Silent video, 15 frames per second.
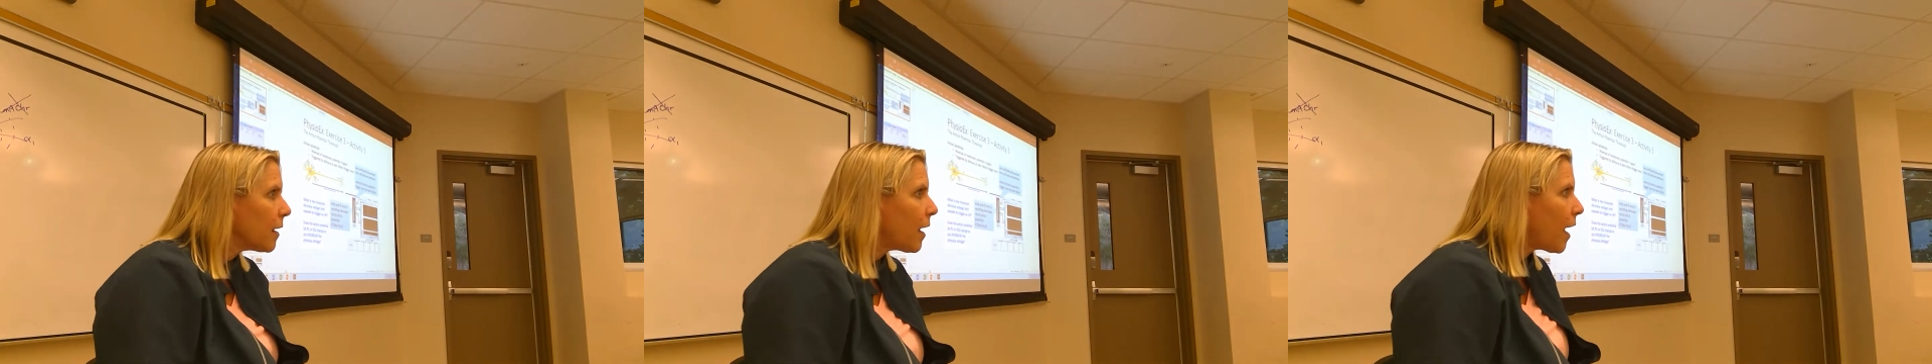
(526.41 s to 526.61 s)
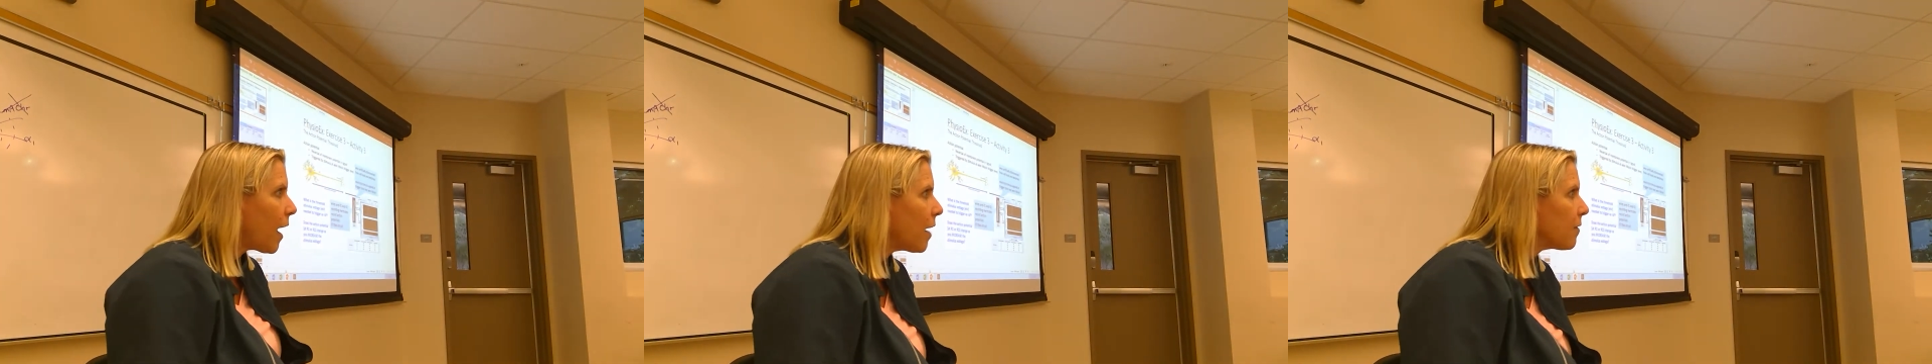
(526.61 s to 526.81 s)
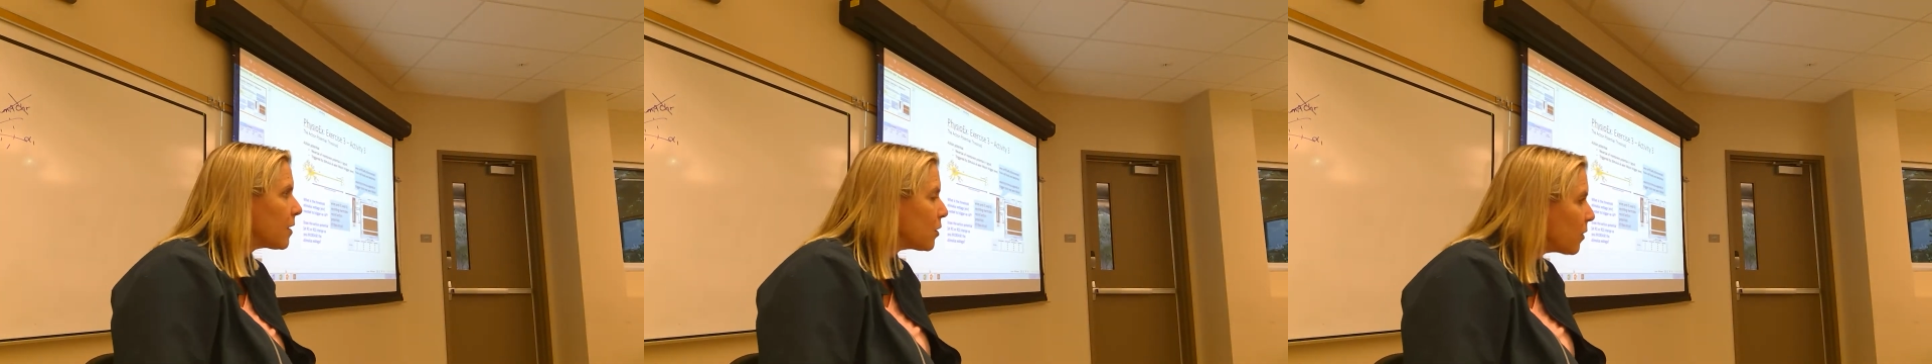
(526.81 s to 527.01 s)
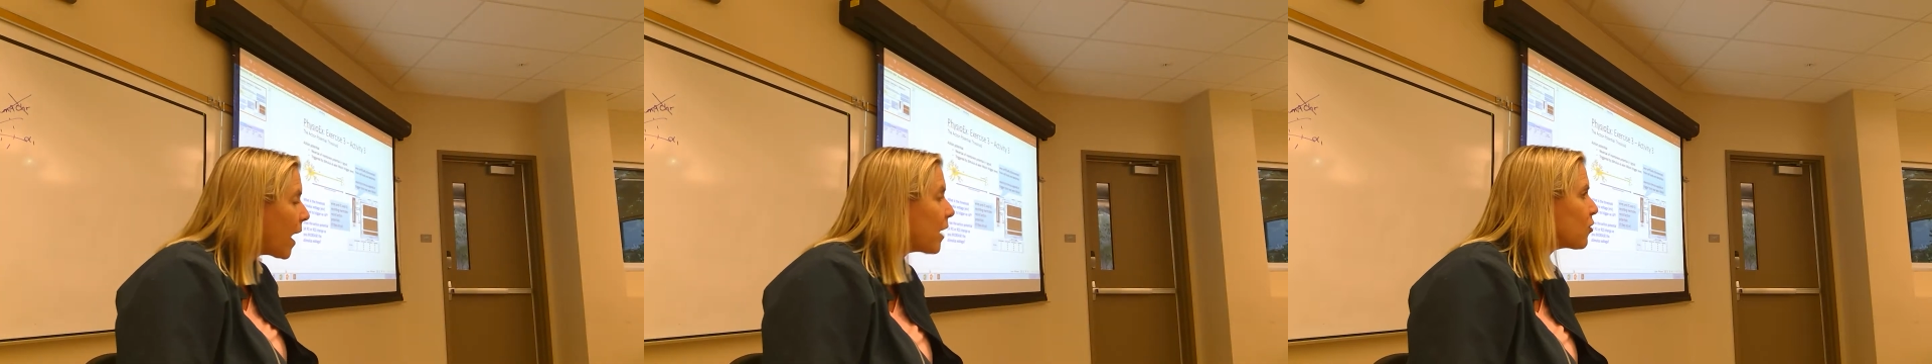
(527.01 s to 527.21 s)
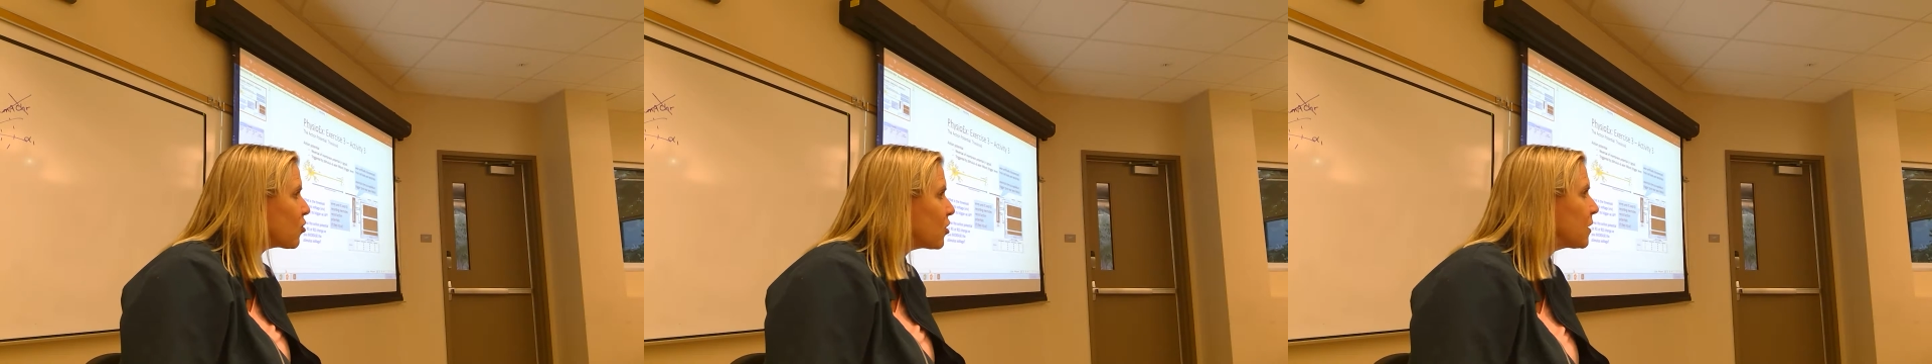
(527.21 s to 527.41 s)
have an
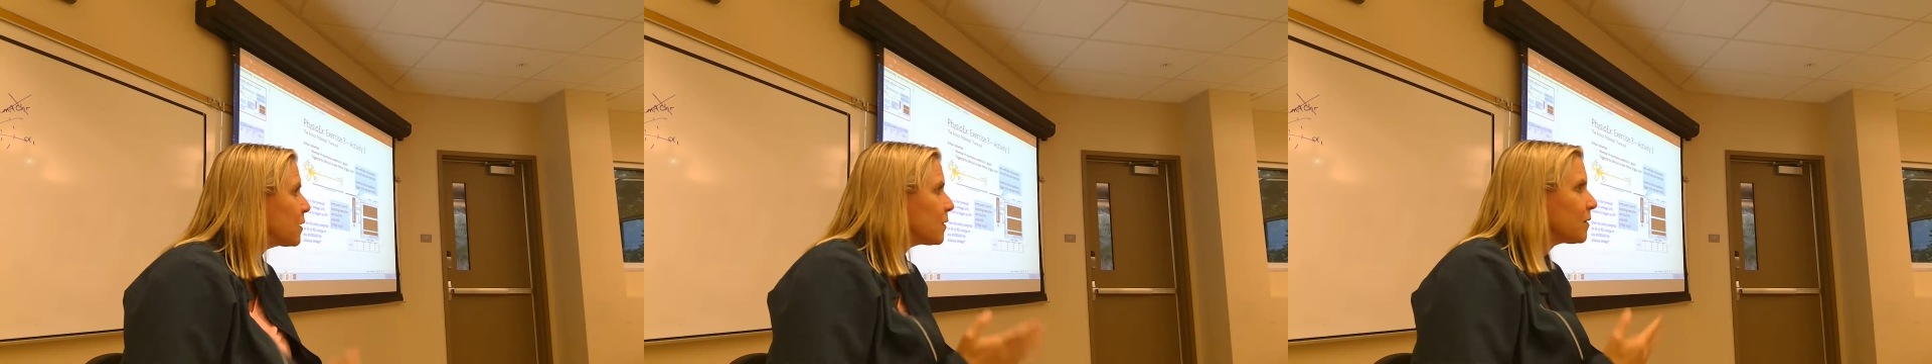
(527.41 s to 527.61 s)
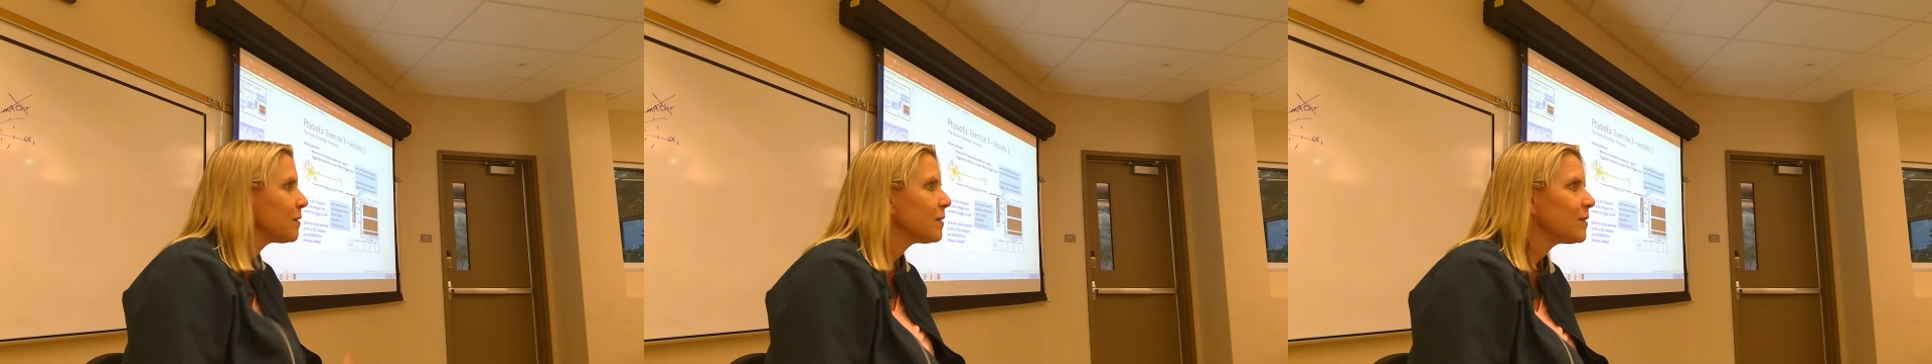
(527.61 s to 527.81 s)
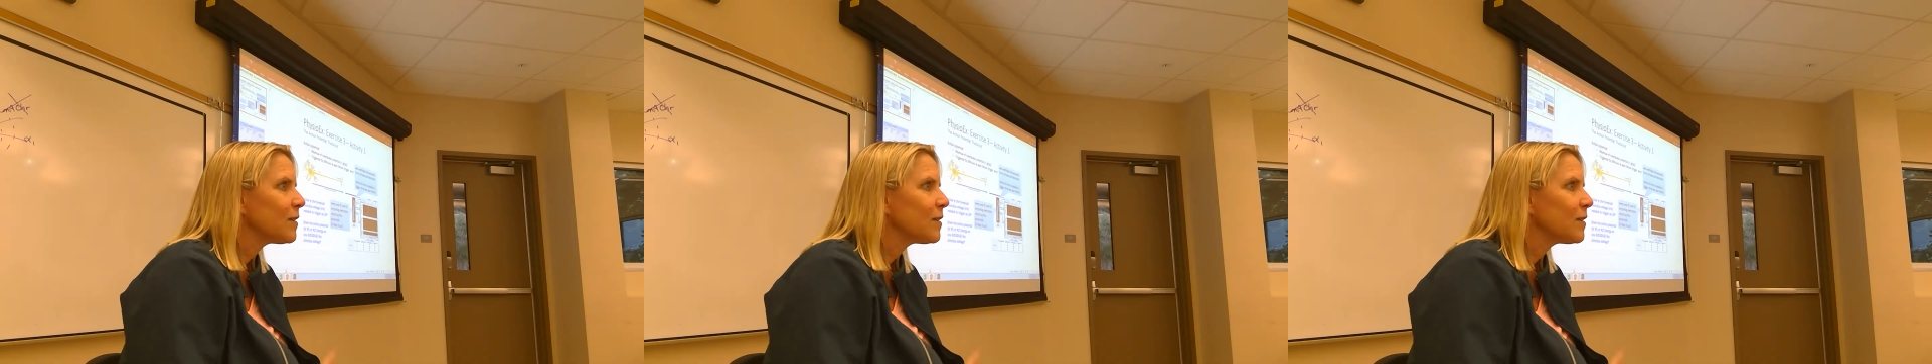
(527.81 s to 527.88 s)
erection